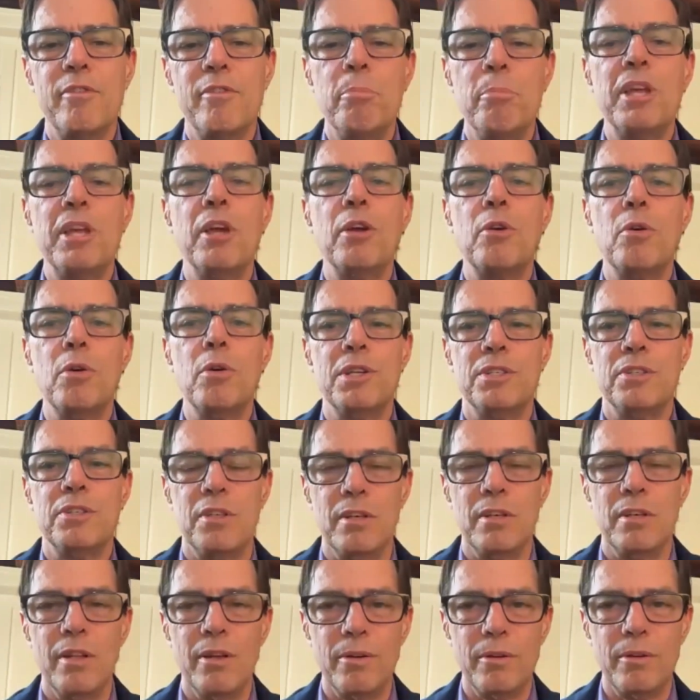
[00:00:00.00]
bigger
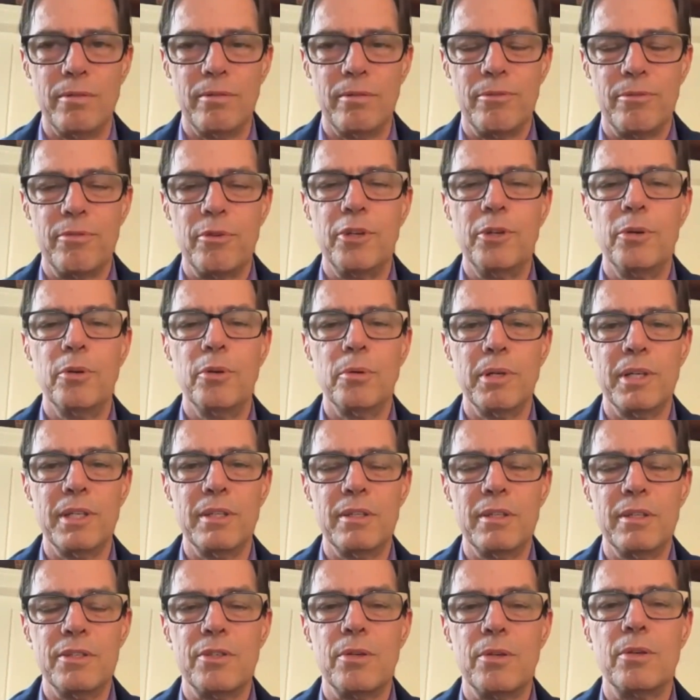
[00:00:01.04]
question though for you around
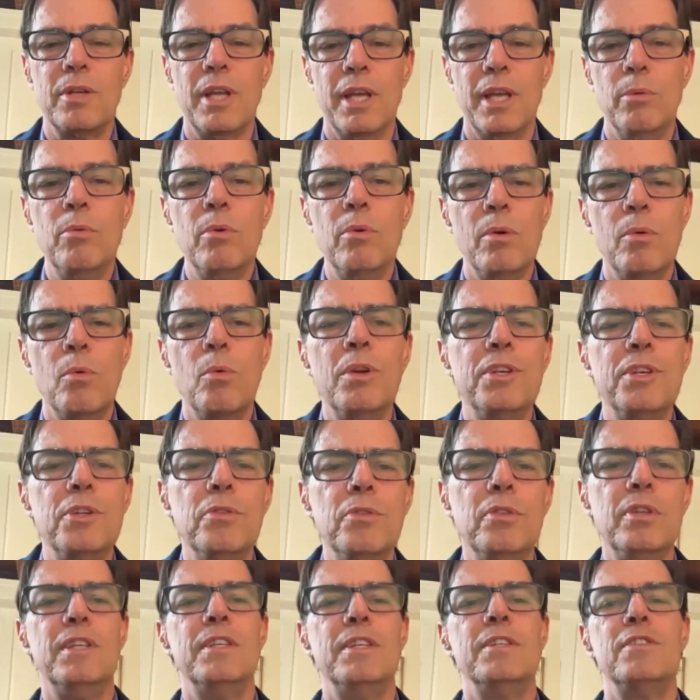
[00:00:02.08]
this. Okay, what do you
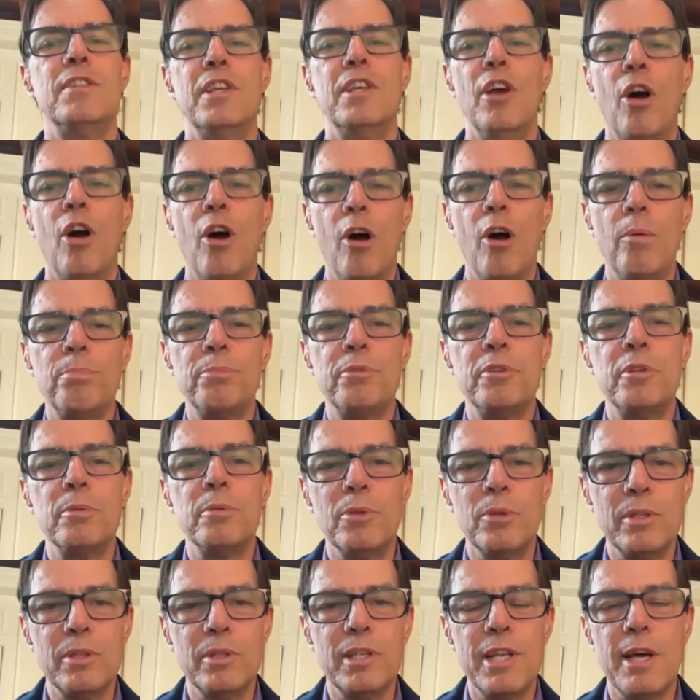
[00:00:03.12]
think is the
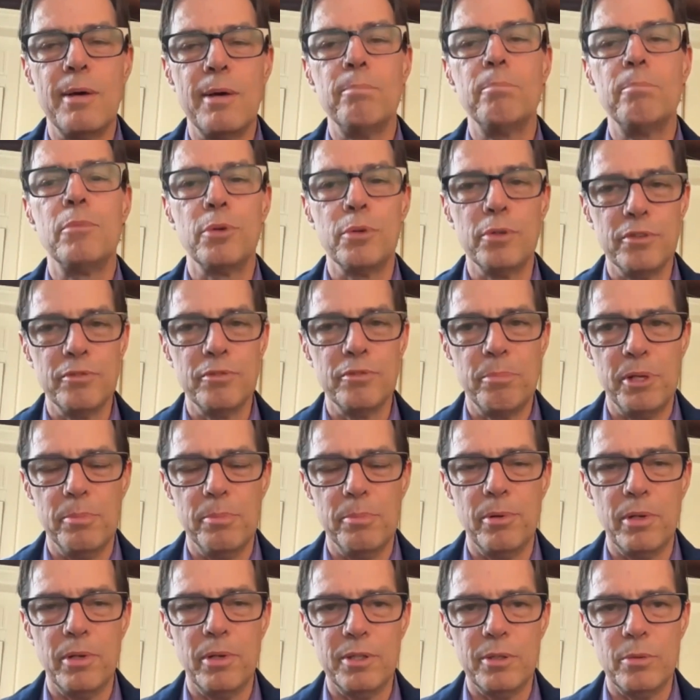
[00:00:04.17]
optimal number of
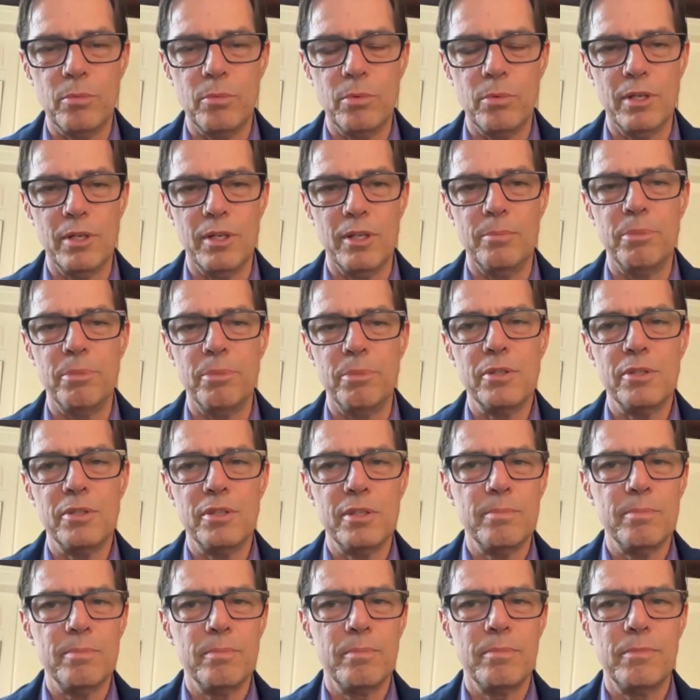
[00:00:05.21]
people in the world? Because,
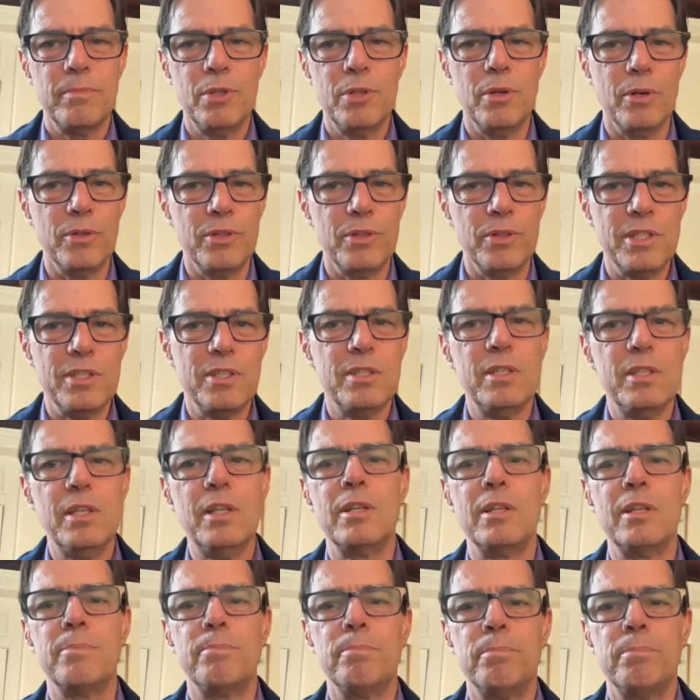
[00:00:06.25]
you know, there's still
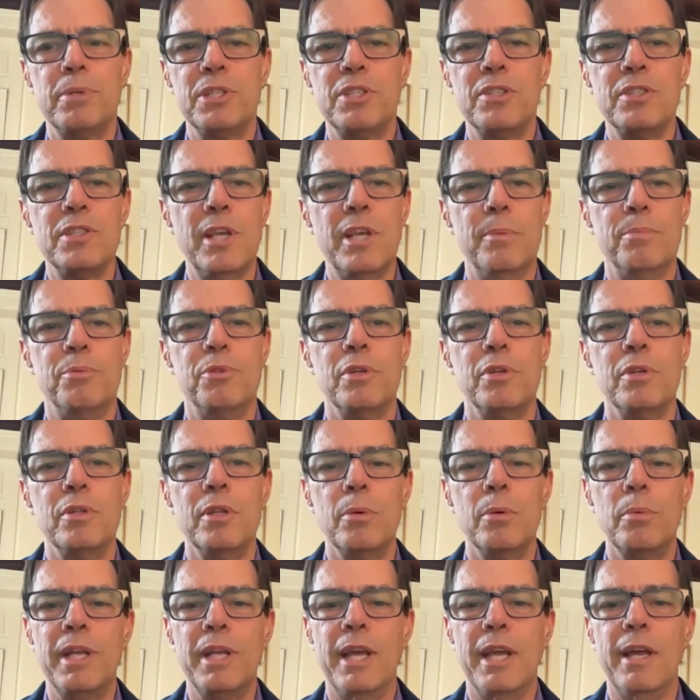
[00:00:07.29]
a perception
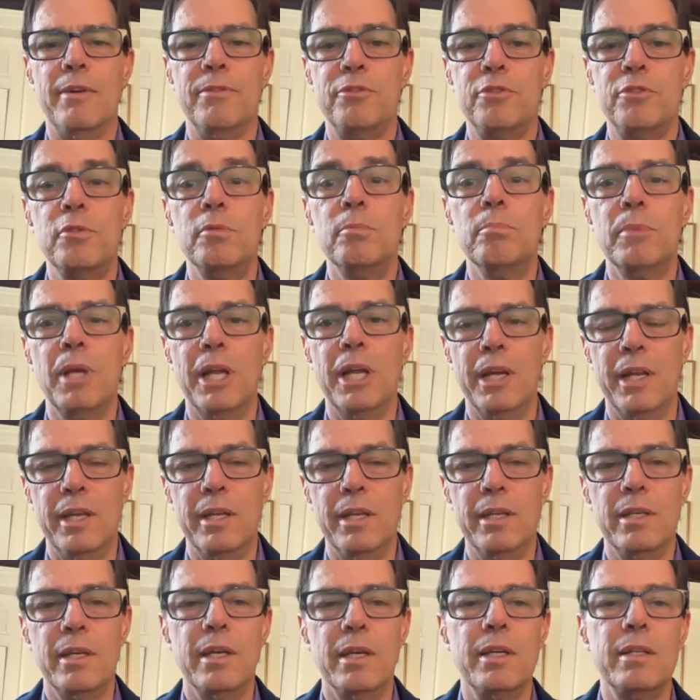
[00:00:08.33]
that we have too
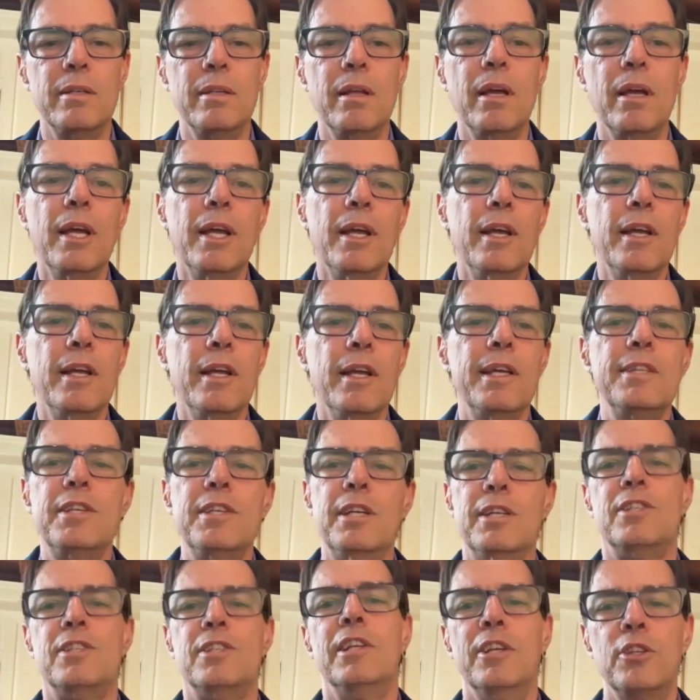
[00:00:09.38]
many, and it's
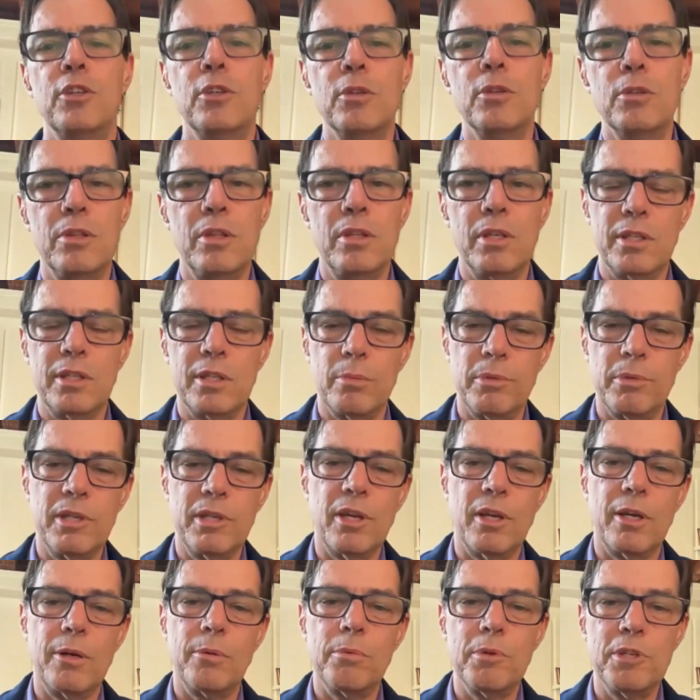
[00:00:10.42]
actually a good thing that we
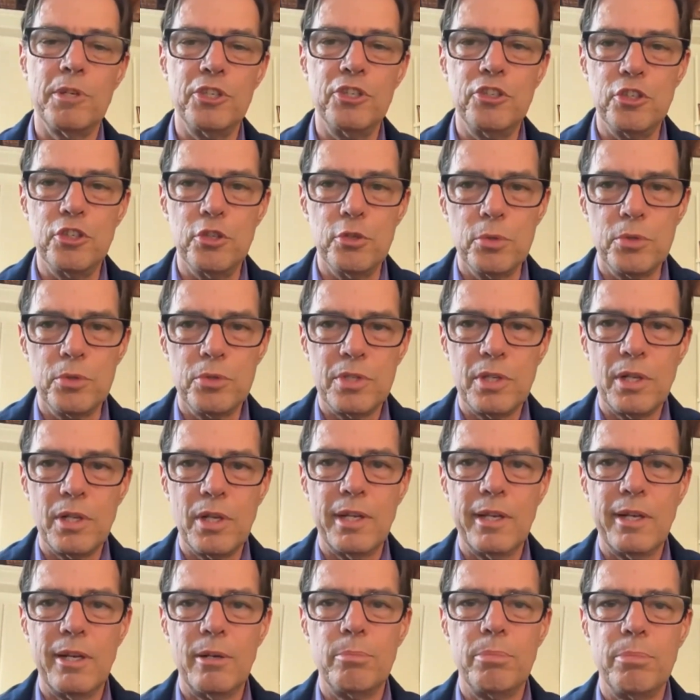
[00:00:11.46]
kind of reduce a
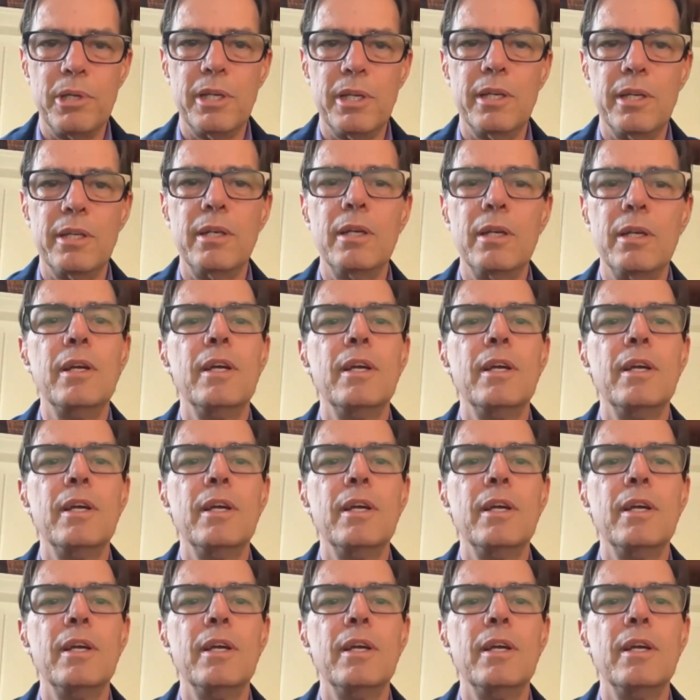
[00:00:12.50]
little bit.